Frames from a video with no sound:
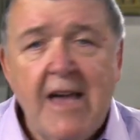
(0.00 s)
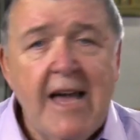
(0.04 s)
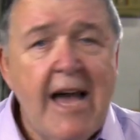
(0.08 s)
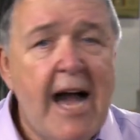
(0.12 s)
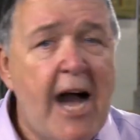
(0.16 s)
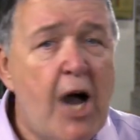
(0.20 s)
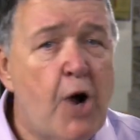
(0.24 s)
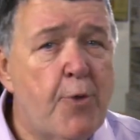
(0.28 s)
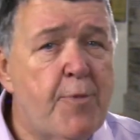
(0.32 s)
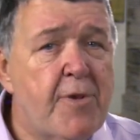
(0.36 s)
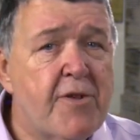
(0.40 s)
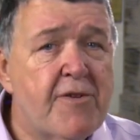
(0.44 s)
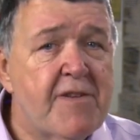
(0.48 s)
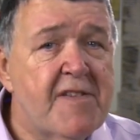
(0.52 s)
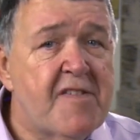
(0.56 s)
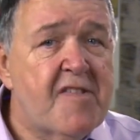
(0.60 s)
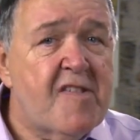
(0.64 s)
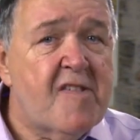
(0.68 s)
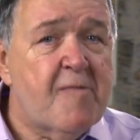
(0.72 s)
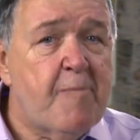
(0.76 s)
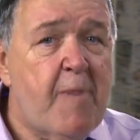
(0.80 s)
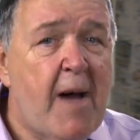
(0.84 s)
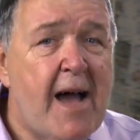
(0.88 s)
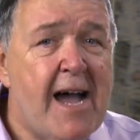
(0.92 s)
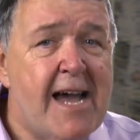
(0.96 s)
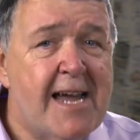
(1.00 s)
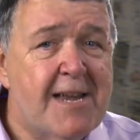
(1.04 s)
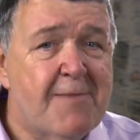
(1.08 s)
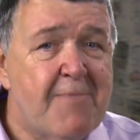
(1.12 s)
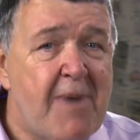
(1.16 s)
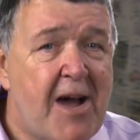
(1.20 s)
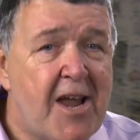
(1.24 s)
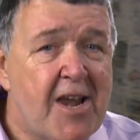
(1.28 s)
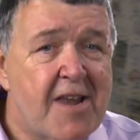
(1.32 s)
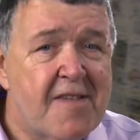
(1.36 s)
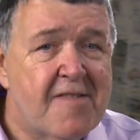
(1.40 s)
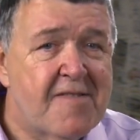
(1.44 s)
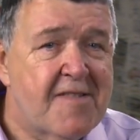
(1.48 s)
I hope you're inspired
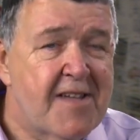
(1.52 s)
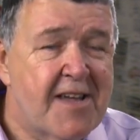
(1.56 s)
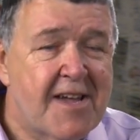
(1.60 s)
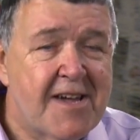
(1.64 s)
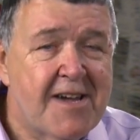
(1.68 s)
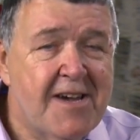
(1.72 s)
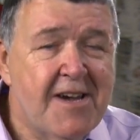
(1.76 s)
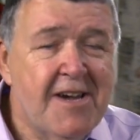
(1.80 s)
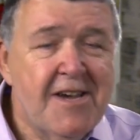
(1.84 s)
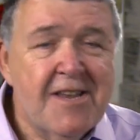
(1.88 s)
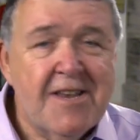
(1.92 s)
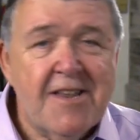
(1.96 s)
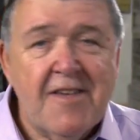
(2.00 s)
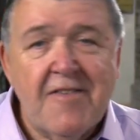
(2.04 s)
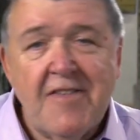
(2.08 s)
by listening to